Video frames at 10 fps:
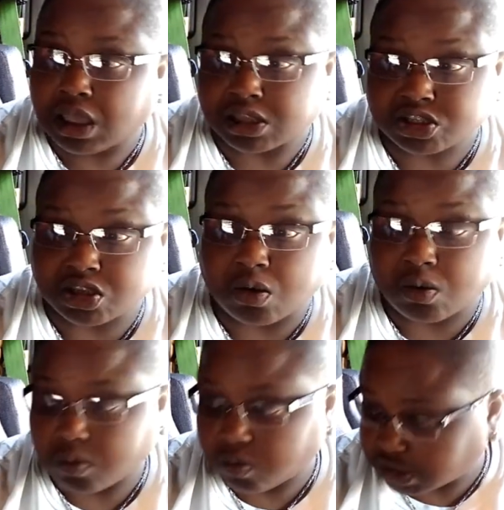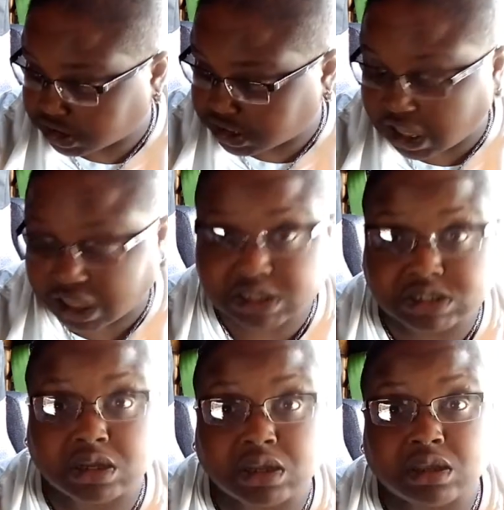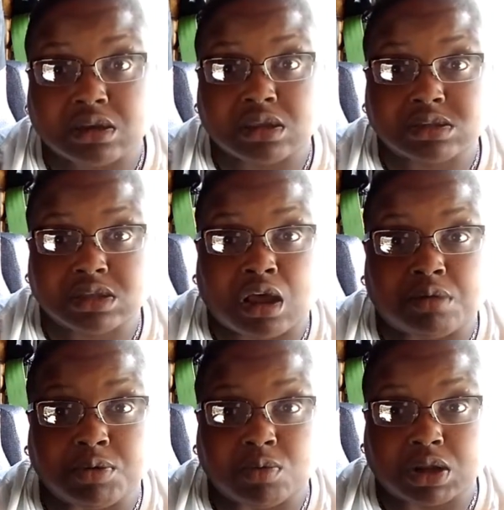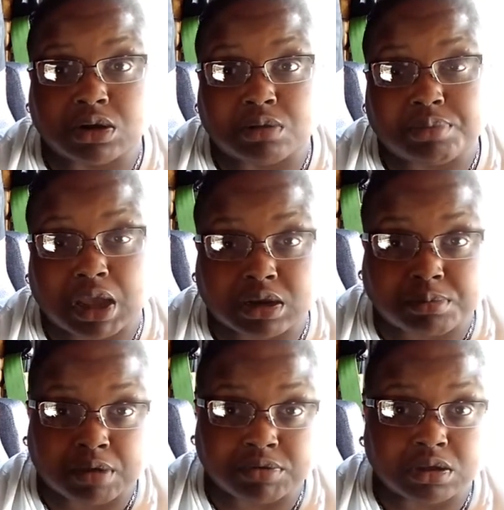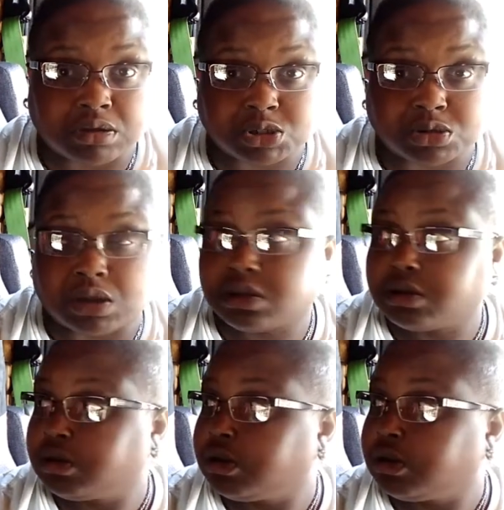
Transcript: And so what today has done is I'll be working on packing up everything on the truck.